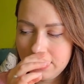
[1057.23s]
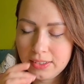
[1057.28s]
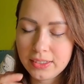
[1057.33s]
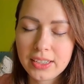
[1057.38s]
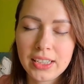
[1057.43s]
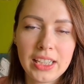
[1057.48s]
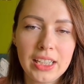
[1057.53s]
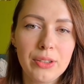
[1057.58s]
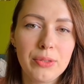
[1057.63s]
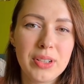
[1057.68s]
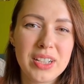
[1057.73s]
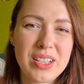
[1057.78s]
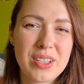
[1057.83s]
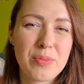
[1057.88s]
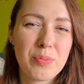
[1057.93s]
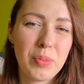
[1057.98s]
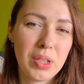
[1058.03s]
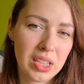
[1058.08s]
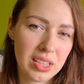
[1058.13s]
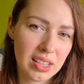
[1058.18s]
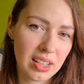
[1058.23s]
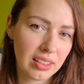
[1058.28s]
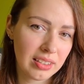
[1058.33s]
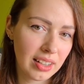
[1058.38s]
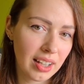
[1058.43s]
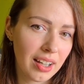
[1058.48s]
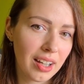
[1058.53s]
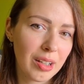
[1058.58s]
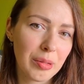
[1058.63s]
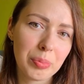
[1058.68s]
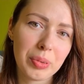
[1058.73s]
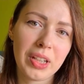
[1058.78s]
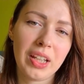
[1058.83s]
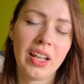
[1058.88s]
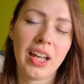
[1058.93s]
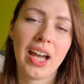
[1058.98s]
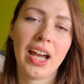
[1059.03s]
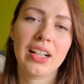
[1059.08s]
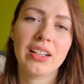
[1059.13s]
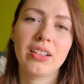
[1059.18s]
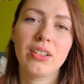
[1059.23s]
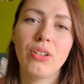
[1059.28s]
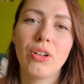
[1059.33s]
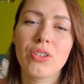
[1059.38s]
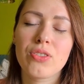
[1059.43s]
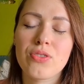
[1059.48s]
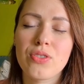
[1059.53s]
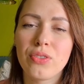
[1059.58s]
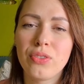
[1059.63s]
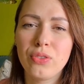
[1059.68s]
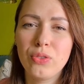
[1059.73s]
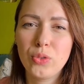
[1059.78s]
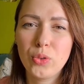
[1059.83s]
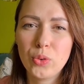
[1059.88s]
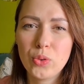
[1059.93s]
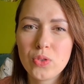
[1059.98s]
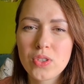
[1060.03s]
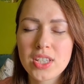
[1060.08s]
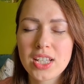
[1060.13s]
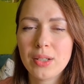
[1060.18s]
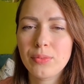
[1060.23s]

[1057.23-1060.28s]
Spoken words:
he was beaten up, he had lots of wounds.